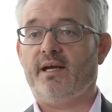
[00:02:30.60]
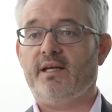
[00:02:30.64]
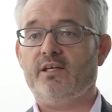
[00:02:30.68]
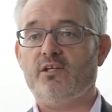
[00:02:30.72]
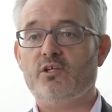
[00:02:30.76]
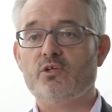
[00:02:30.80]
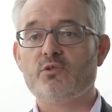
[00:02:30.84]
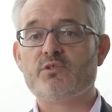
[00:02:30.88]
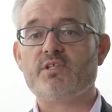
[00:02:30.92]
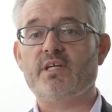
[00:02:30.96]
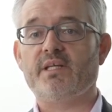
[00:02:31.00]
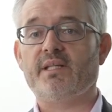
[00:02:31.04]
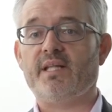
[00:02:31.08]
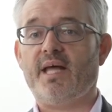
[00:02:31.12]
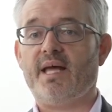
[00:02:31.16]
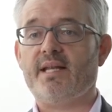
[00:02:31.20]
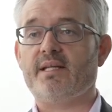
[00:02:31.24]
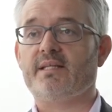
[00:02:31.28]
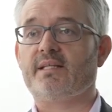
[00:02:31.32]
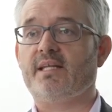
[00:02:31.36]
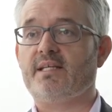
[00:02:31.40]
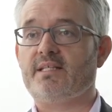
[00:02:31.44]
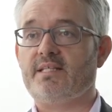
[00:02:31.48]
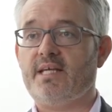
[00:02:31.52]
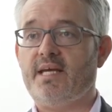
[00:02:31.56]
using the
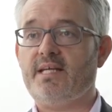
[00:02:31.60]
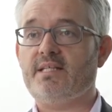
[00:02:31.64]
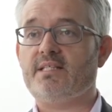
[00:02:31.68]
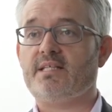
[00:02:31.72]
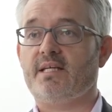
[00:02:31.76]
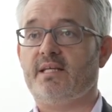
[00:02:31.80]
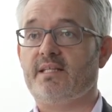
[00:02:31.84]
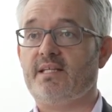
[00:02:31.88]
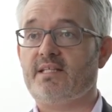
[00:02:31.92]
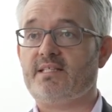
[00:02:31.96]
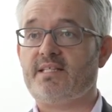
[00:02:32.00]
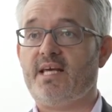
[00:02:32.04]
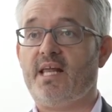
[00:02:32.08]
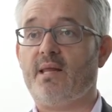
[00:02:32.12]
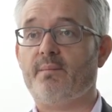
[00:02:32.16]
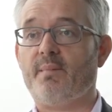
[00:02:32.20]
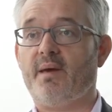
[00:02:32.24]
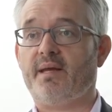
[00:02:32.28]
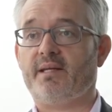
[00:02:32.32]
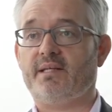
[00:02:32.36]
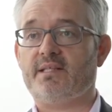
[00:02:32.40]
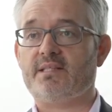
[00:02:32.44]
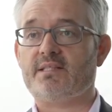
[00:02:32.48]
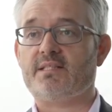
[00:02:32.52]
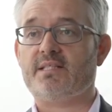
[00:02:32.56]

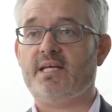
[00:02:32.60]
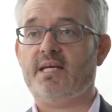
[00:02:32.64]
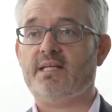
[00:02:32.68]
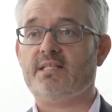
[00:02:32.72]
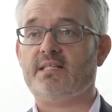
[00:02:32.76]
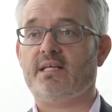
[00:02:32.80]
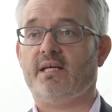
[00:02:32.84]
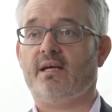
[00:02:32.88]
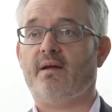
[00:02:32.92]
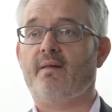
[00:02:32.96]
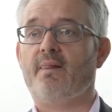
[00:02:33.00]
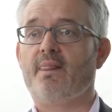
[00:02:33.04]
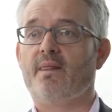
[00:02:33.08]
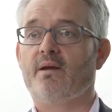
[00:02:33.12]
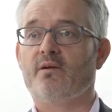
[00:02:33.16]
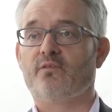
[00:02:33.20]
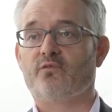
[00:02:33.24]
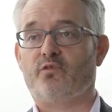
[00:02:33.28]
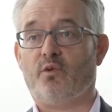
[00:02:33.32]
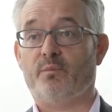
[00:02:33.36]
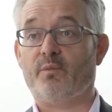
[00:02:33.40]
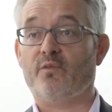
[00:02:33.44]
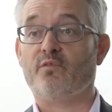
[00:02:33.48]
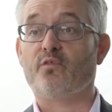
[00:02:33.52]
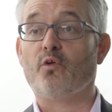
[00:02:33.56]
telematics data
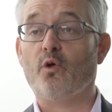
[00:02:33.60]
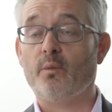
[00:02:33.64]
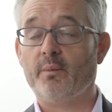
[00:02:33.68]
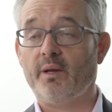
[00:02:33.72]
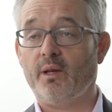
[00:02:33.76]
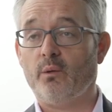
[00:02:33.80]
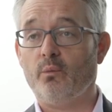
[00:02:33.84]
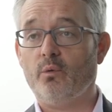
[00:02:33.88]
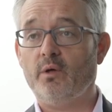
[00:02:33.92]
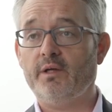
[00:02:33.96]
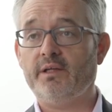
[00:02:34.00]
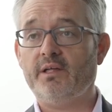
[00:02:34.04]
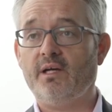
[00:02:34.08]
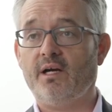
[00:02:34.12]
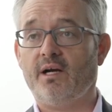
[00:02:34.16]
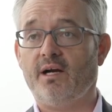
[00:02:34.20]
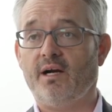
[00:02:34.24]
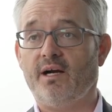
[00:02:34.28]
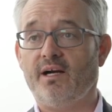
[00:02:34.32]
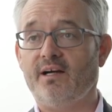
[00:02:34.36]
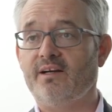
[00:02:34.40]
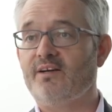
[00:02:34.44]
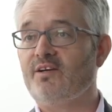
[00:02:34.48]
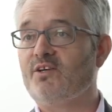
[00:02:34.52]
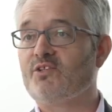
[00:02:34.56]
from a Formula One
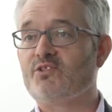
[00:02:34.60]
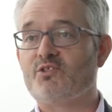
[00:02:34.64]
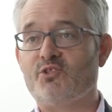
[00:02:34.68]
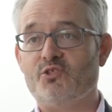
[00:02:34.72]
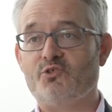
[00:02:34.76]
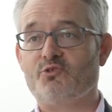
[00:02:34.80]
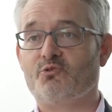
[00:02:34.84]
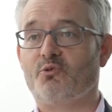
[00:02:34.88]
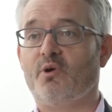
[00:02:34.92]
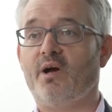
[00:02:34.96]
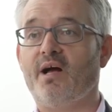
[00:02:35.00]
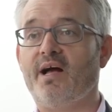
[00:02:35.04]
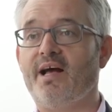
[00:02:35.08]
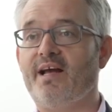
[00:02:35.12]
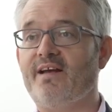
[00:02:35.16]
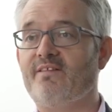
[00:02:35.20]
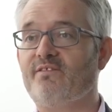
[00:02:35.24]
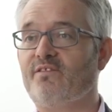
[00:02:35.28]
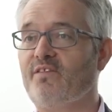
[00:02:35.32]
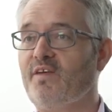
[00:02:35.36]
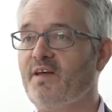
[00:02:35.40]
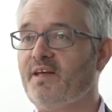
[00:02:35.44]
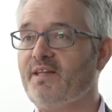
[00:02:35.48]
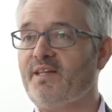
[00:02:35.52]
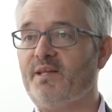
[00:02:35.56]
car to
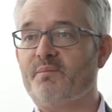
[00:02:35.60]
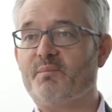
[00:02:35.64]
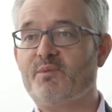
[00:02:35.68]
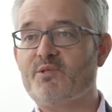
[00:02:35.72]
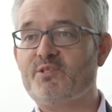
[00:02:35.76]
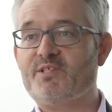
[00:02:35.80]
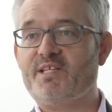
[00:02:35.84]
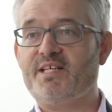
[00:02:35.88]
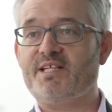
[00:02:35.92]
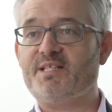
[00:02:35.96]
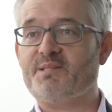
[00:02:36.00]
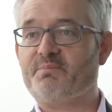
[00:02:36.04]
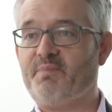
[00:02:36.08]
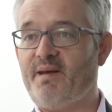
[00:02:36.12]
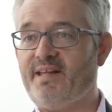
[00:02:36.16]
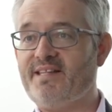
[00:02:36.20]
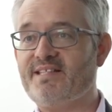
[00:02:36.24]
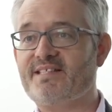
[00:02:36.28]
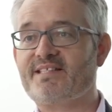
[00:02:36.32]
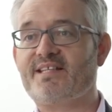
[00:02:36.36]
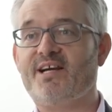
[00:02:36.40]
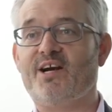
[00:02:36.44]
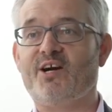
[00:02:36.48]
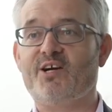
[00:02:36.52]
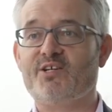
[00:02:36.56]
drive the
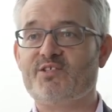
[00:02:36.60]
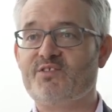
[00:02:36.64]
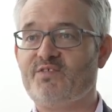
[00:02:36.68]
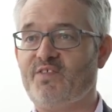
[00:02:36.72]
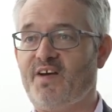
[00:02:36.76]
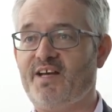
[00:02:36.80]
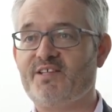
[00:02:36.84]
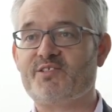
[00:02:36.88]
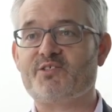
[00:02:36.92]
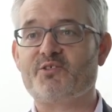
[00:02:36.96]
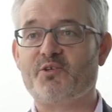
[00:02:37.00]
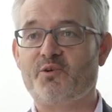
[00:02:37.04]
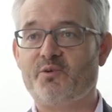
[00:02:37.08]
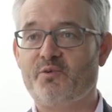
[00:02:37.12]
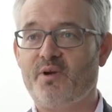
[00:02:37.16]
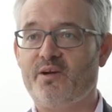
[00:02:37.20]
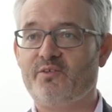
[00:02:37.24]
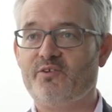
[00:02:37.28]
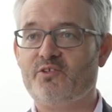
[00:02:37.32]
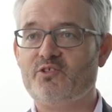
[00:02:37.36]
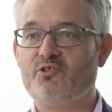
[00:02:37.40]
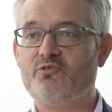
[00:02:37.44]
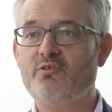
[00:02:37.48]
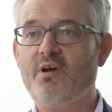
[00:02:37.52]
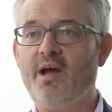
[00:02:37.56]
Mercedes-Benz cars faster
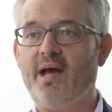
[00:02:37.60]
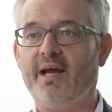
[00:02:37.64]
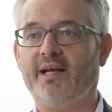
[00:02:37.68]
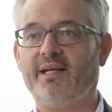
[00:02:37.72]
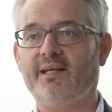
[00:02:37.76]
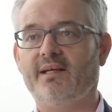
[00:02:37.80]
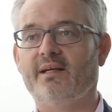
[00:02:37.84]
around a track,